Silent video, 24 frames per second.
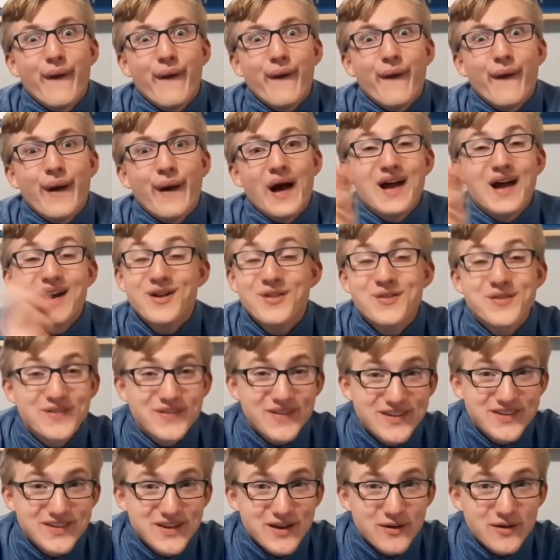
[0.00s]
I don't think
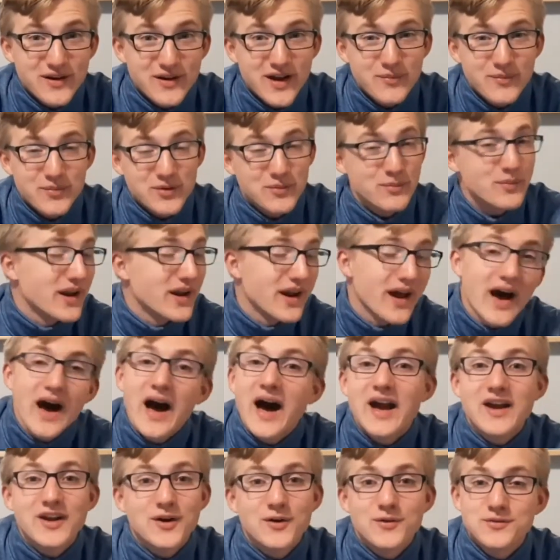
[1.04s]
that's how it happened, but
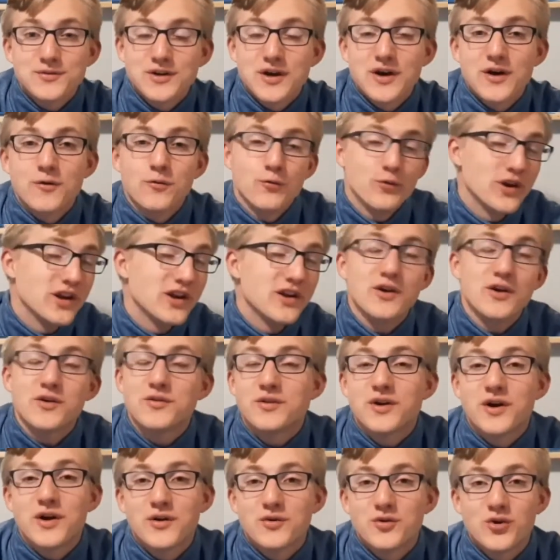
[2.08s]
I don't know. We don't
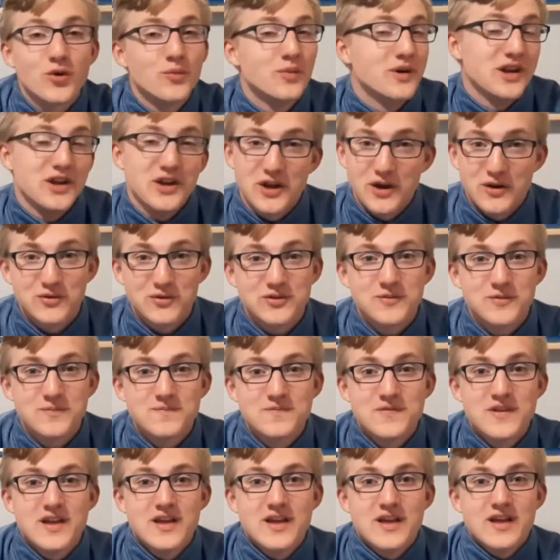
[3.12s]
know, nobody knows.
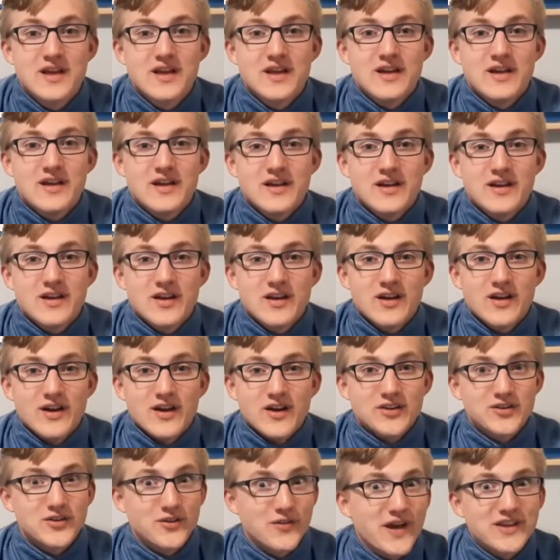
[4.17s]

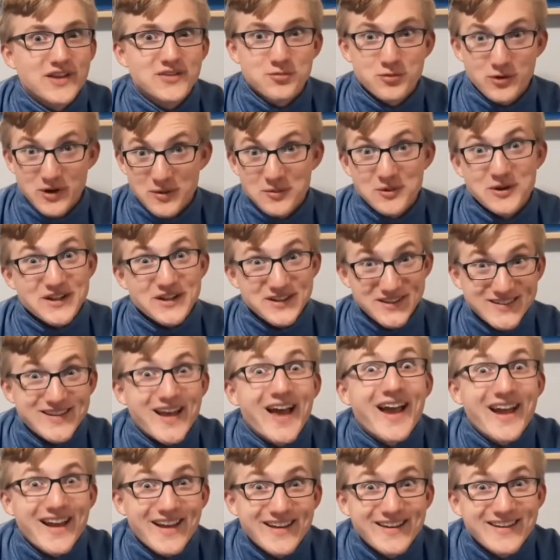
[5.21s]
So that's what I'm gonna
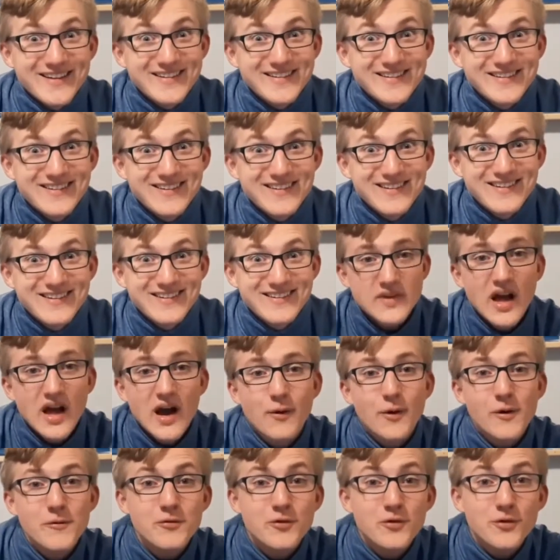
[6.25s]
say.
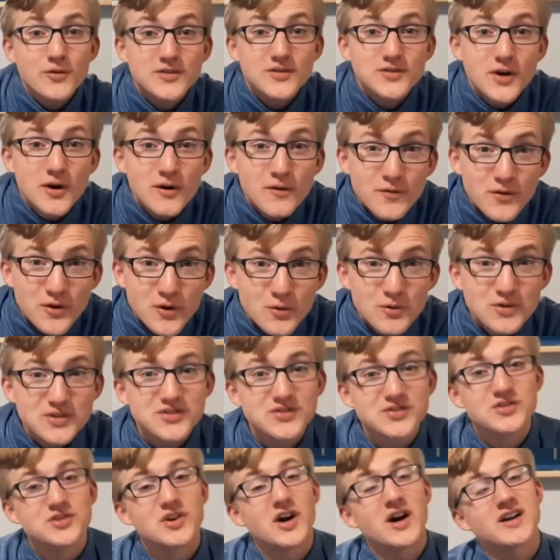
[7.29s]
However, sulfur was
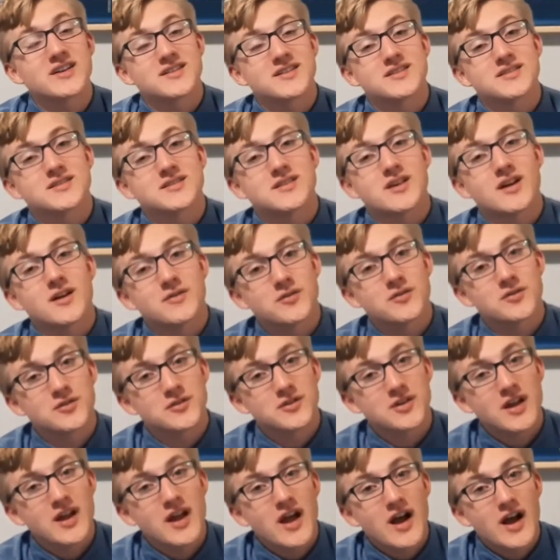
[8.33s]
not discovered
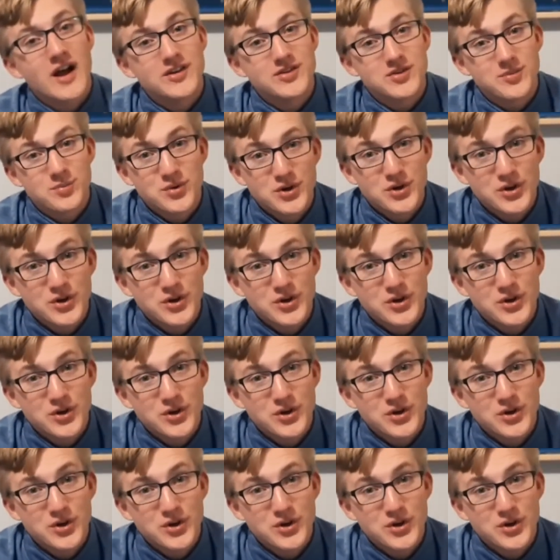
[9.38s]
as a pure